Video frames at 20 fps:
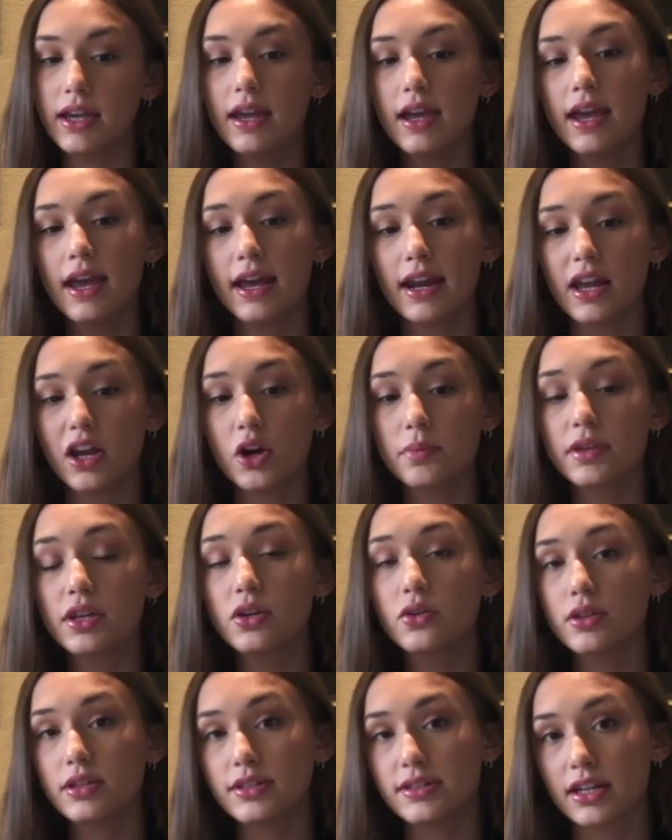and I hope that you
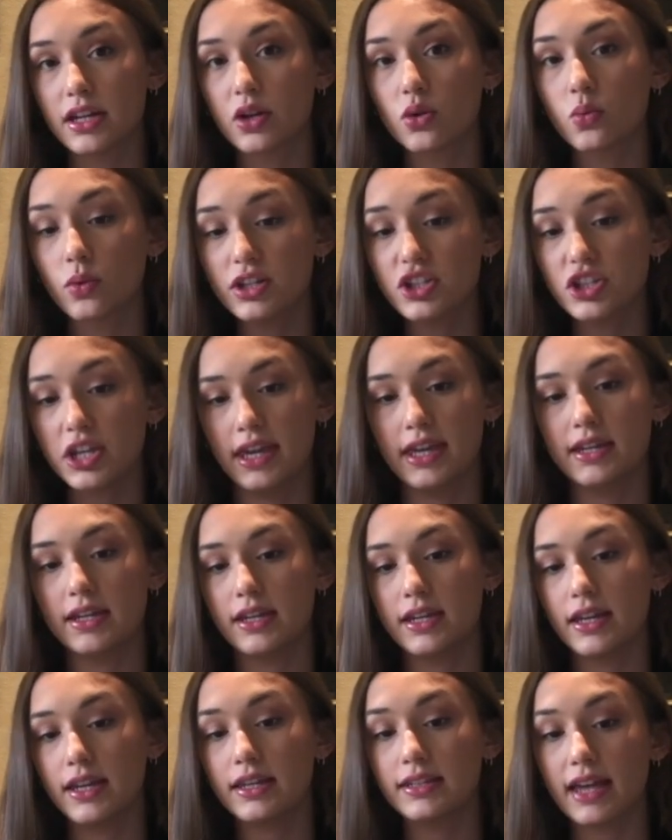consider which candidate is